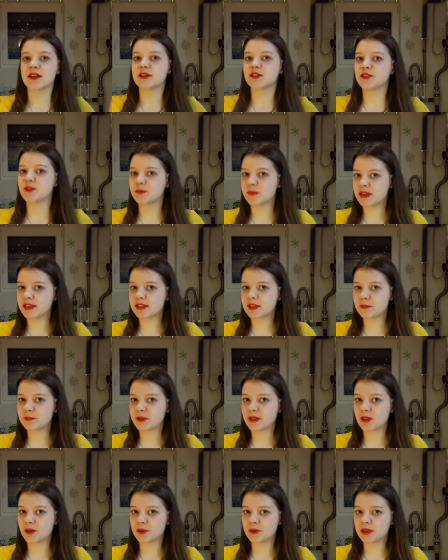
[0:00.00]
to make the
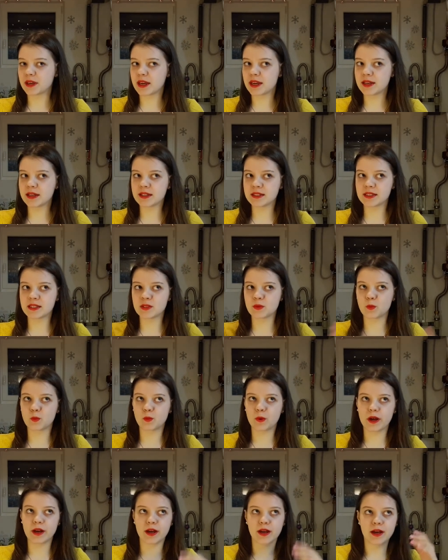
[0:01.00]
pillowcase?
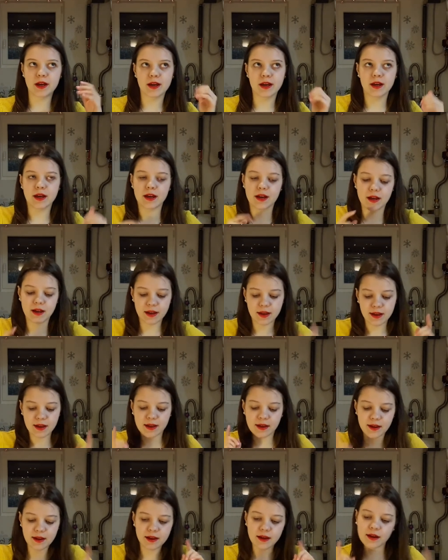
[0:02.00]

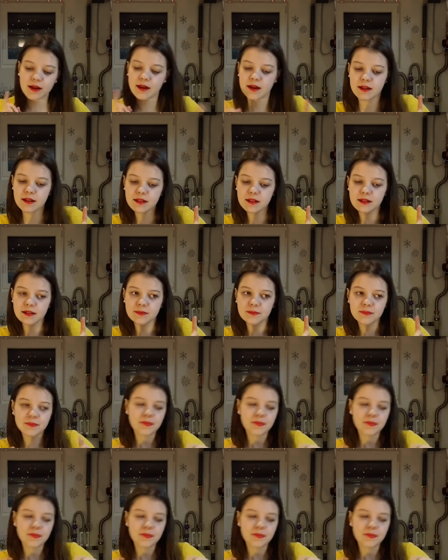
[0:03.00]
Well,